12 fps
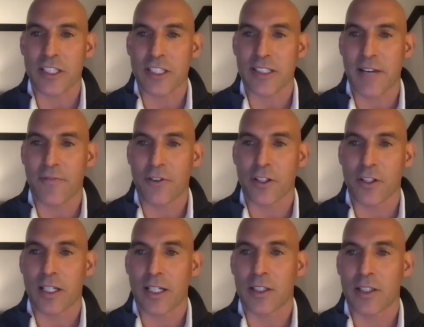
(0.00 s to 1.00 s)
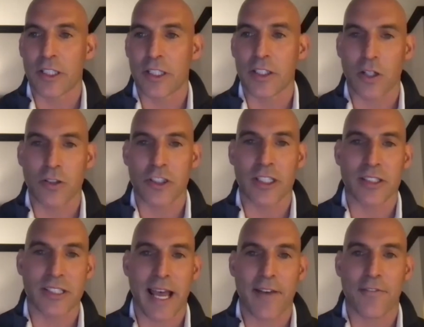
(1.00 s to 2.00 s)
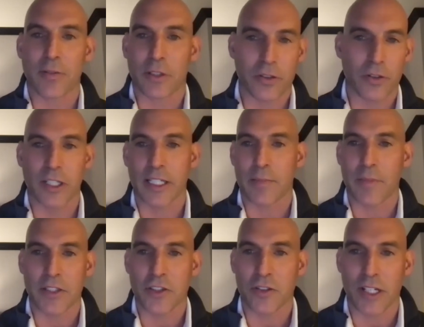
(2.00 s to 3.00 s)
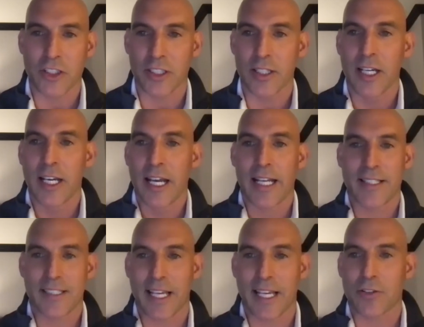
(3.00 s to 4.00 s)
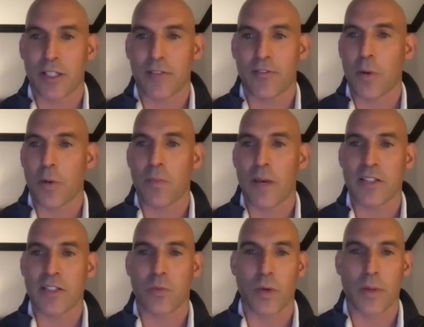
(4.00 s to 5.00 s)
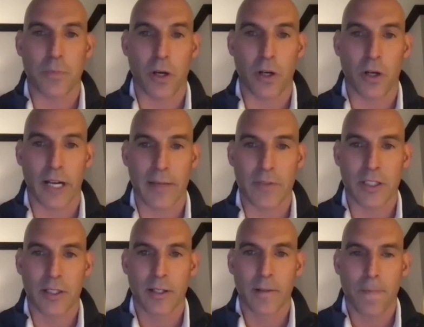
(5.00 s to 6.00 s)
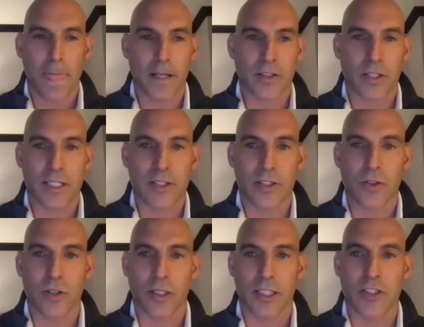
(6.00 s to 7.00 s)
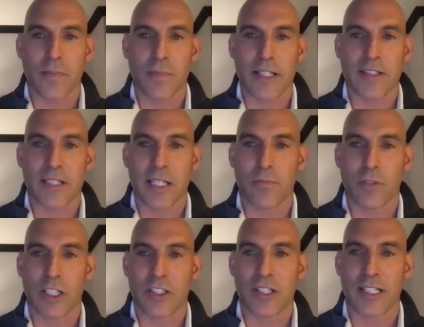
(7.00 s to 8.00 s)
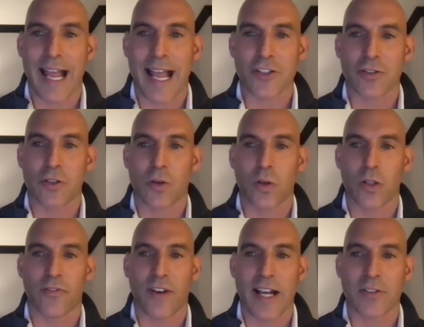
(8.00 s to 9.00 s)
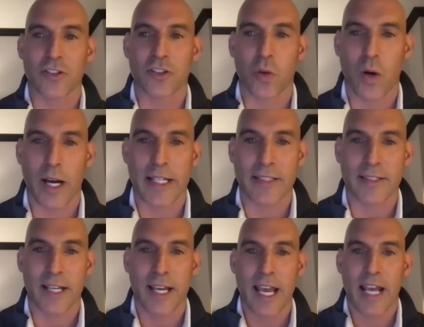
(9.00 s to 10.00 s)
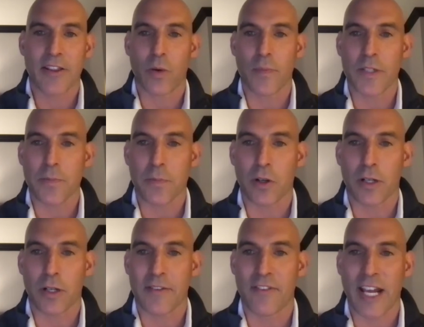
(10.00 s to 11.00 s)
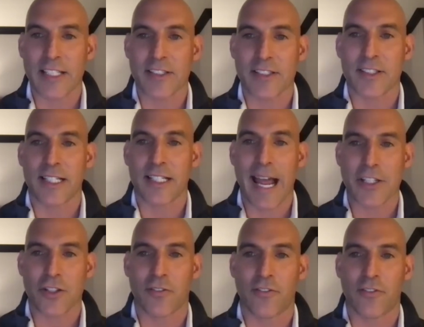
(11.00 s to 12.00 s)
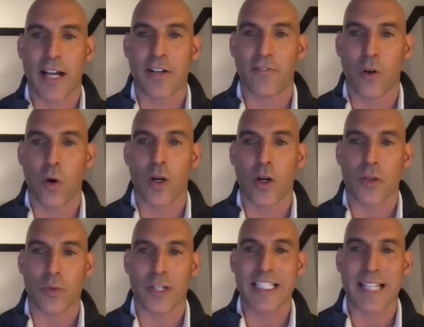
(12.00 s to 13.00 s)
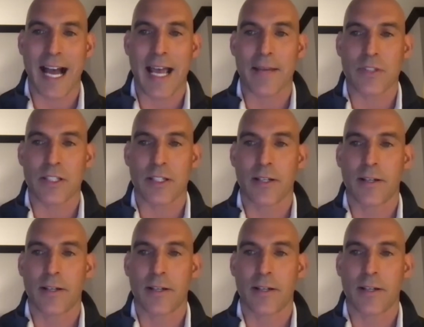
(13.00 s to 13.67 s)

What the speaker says: at Stanford, including coaching, staffing, recruiting, administration, and scheduling for both men's and women's programs. Under his tutelage, the men's team reached the national quarterfinals twice, and the women's program advanced to the national Final Four 3 times.